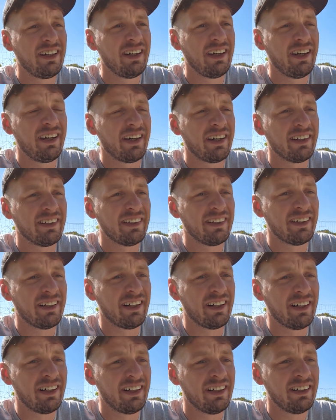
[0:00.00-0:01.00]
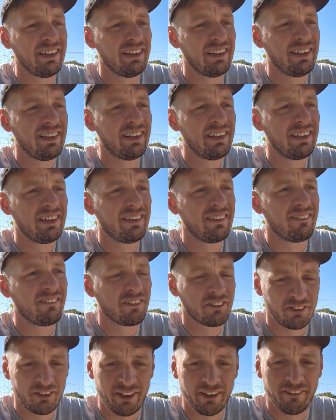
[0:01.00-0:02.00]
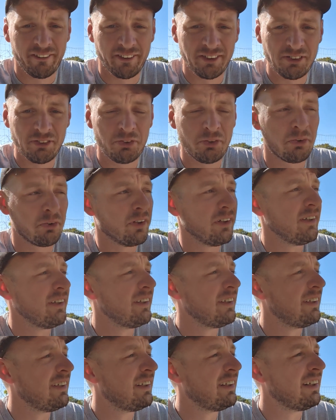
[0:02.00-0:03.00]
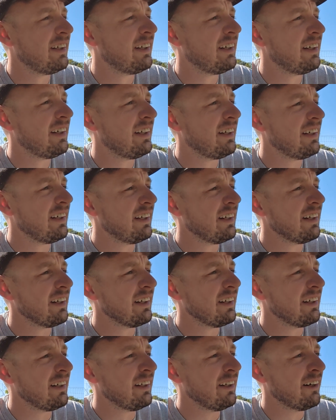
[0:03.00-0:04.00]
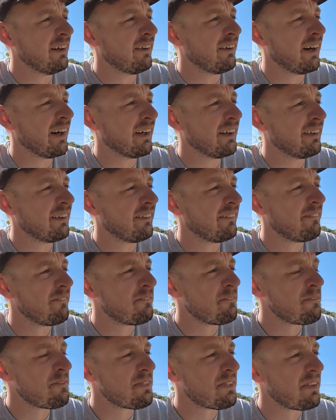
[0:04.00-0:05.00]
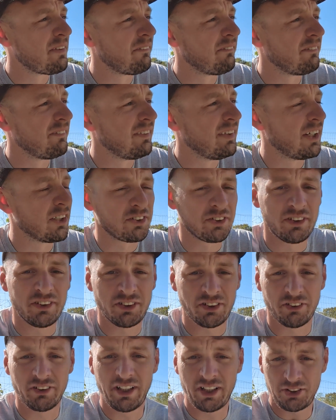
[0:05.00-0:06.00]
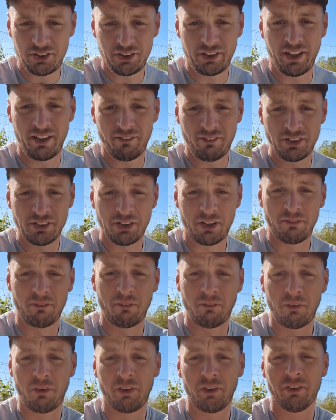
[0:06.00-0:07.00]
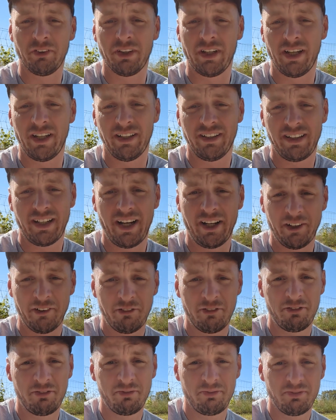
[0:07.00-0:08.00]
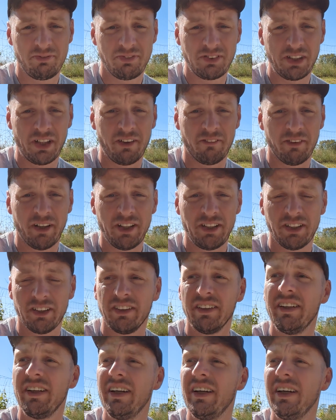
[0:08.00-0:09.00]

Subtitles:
And we'll try to grow some corn. I yesterday was our Memorial Day kind of celebration,